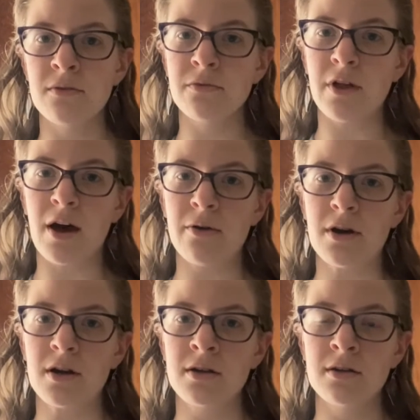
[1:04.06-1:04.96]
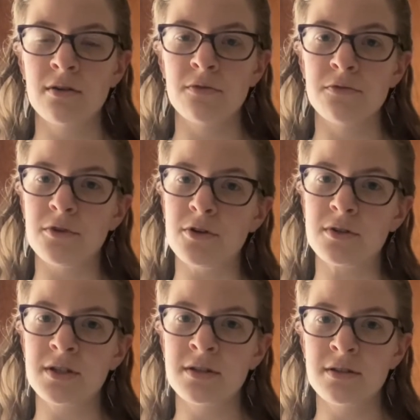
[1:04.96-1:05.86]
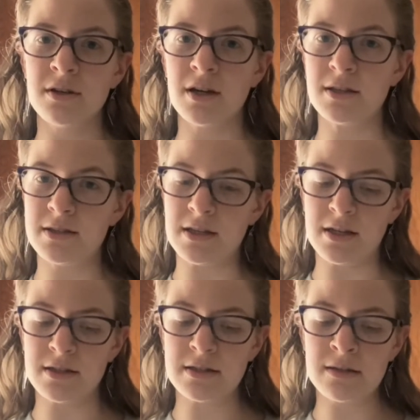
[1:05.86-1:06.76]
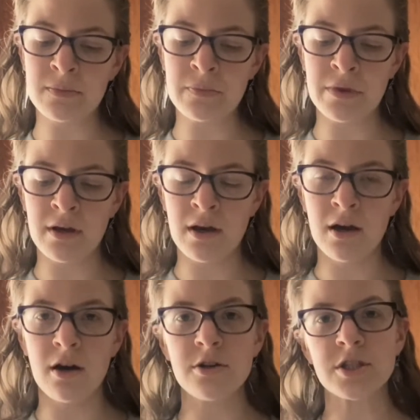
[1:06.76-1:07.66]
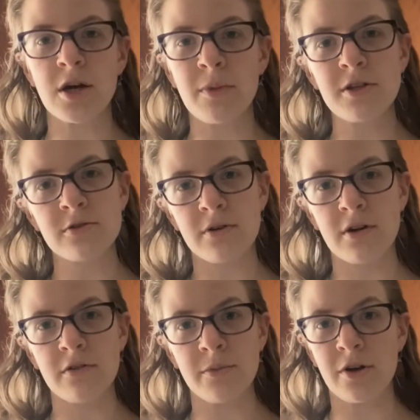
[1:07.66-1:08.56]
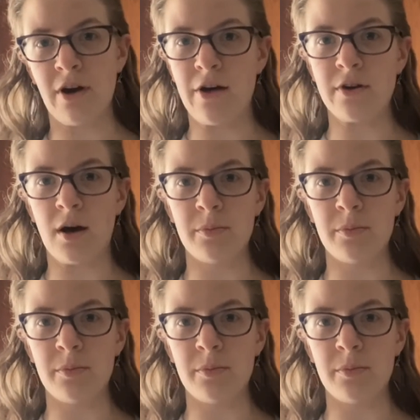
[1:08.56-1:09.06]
flower, fruit, and seeds. I'll share my story from the ground up.